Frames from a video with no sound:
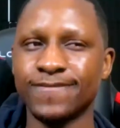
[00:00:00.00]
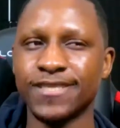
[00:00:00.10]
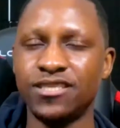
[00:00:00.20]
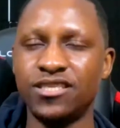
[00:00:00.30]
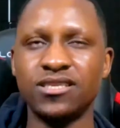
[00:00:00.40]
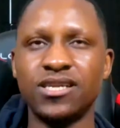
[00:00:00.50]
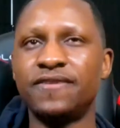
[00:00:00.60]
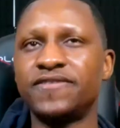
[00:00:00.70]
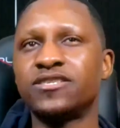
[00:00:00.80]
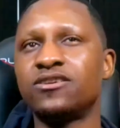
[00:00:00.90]
she's going to
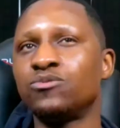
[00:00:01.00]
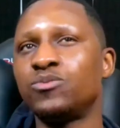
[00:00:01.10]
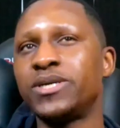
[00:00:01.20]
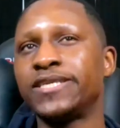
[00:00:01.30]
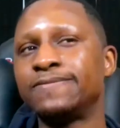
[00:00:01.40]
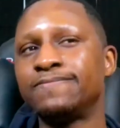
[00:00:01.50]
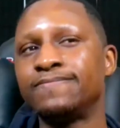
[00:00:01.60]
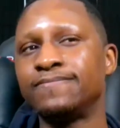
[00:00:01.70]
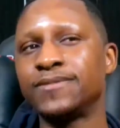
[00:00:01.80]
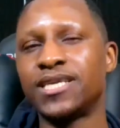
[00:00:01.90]
have to start winning
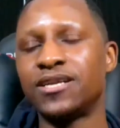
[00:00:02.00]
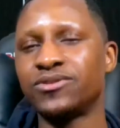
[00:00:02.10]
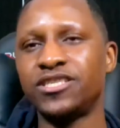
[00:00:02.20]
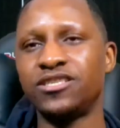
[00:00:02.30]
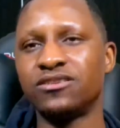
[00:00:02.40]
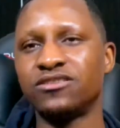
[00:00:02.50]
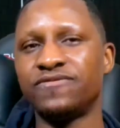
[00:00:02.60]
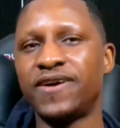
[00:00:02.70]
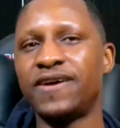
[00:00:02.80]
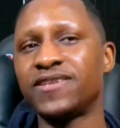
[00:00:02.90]
because I don't think she's going to
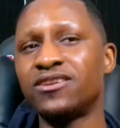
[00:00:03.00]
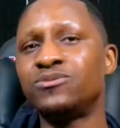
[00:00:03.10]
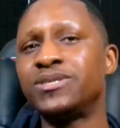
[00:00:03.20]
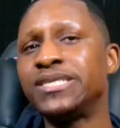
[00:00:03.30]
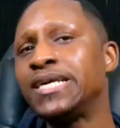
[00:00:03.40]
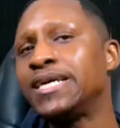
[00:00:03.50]
survive another one.